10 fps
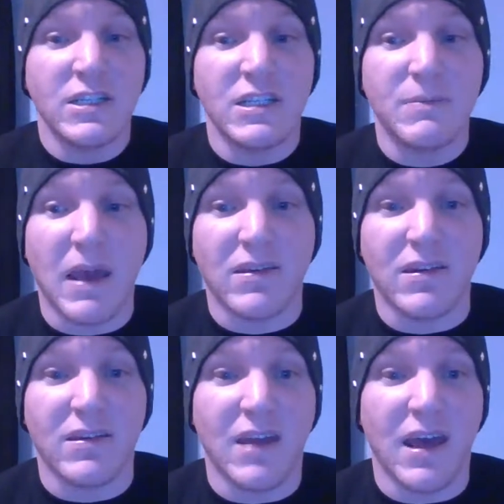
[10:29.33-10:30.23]
She
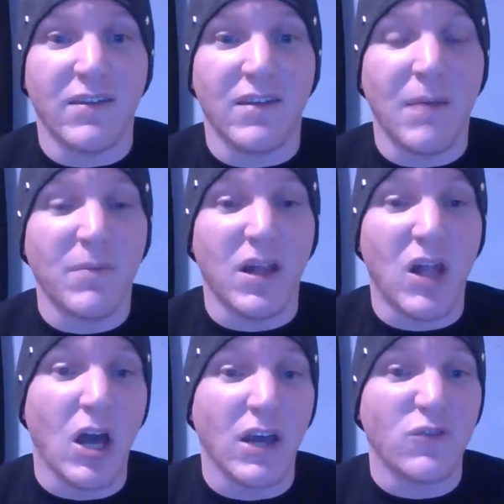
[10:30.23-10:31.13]
basically says that I'm the
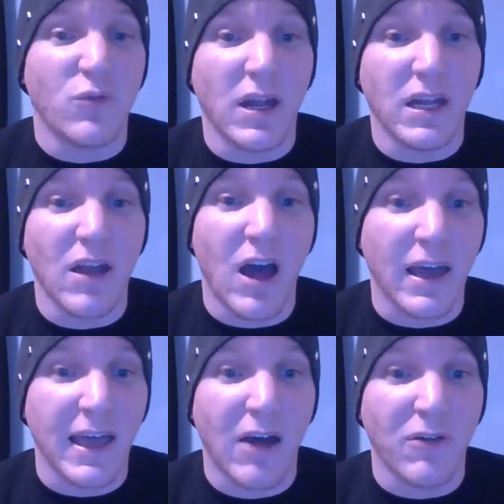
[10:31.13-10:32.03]
longest reigning
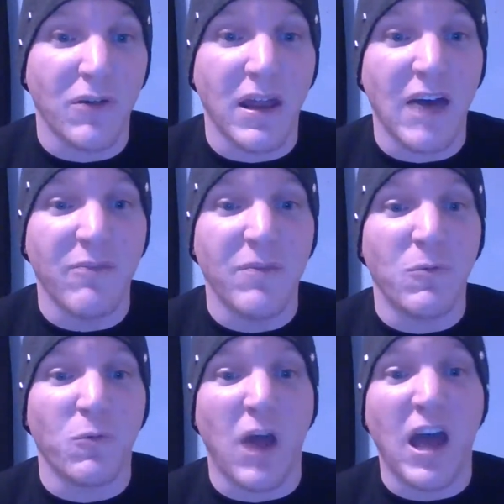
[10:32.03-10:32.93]
knockout, and I've
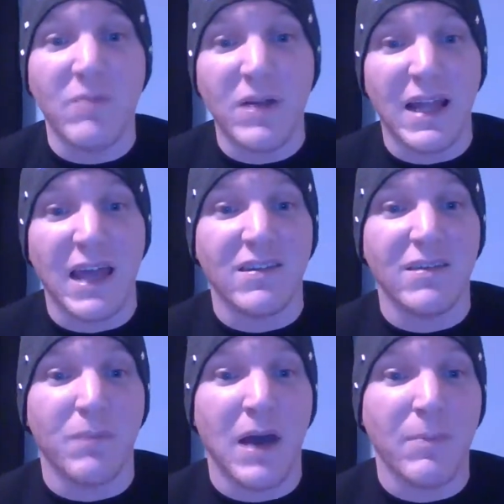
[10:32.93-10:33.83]
been
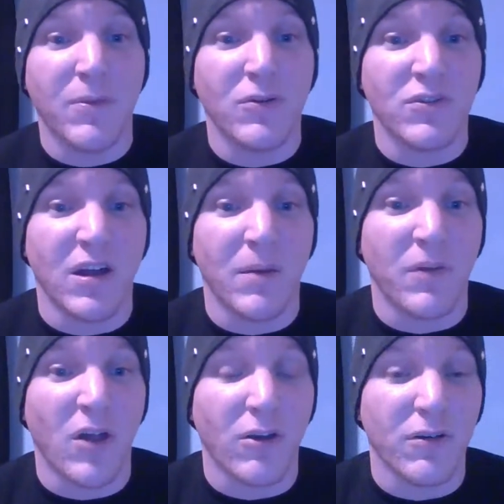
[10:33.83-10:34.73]
lacing my boots
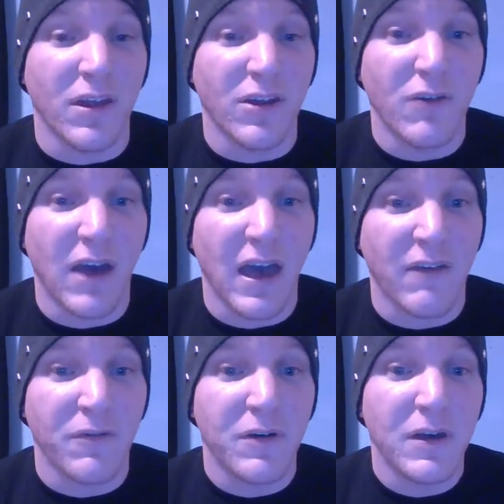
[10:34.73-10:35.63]
up longer than you
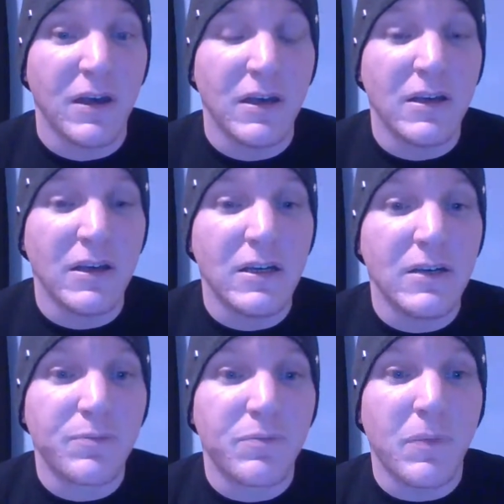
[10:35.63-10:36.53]
have.
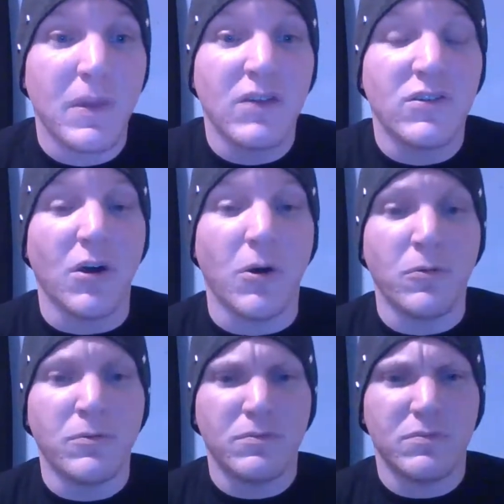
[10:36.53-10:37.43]

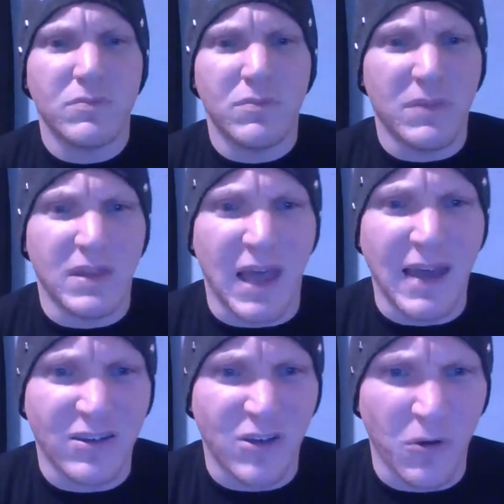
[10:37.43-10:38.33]
So
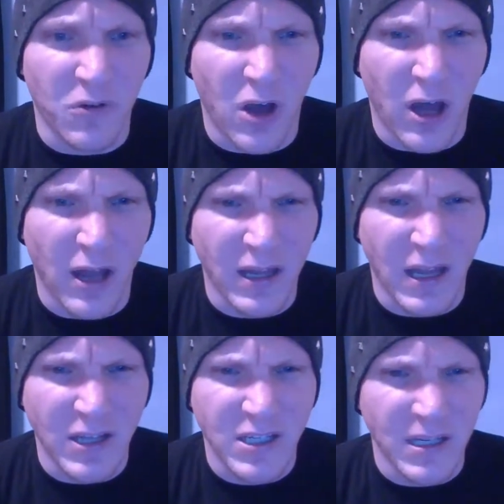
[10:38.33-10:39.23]
that goes on,
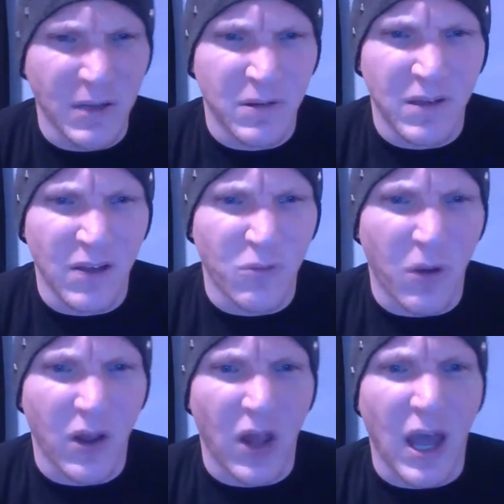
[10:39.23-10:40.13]
and then she says
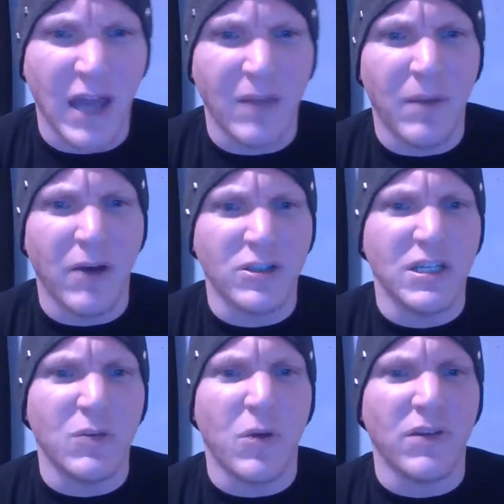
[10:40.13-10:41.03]
one line about
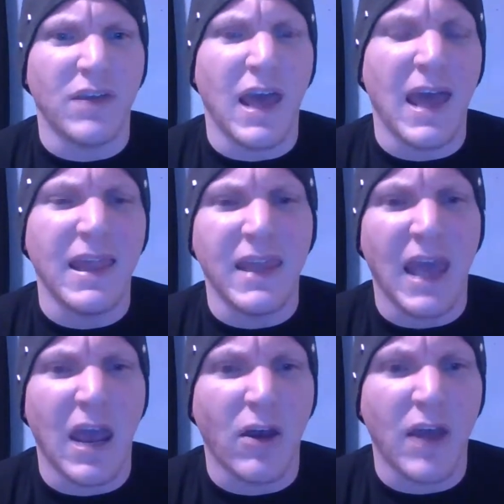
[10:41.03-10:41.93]
she wants to end
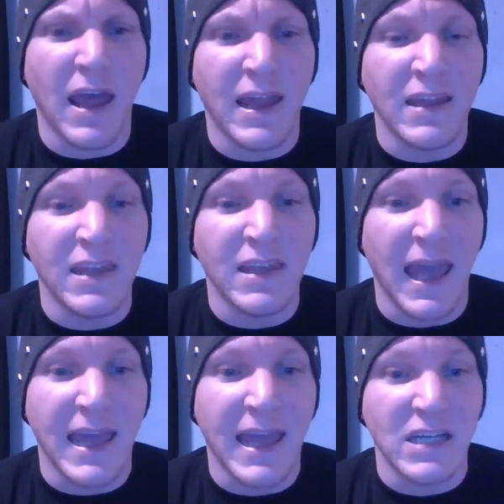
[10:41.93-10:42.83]
the
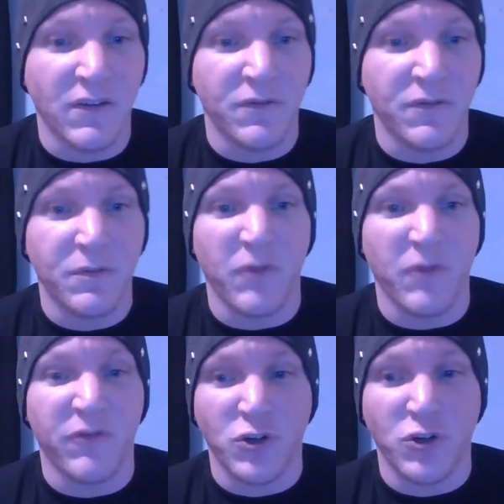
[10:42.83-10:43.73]
age of
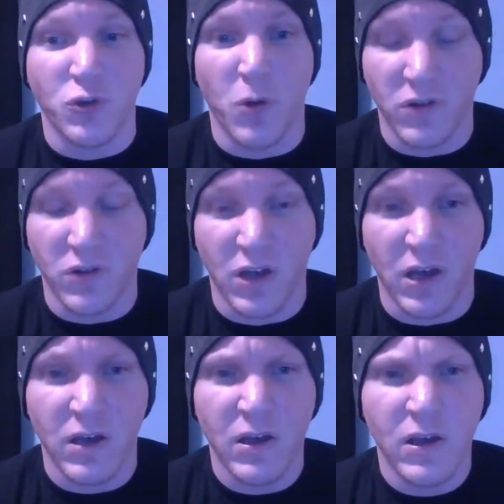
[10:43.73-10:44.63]

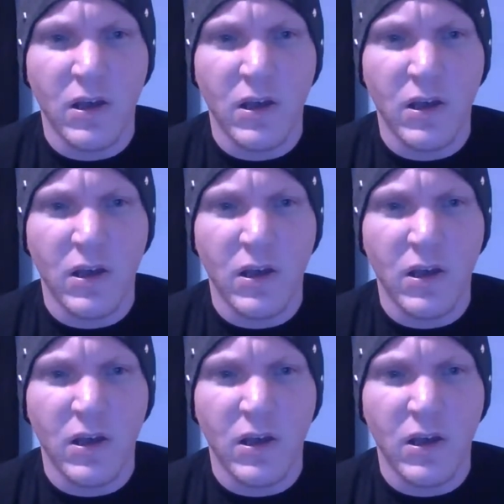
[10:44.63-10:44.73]
Virtuosa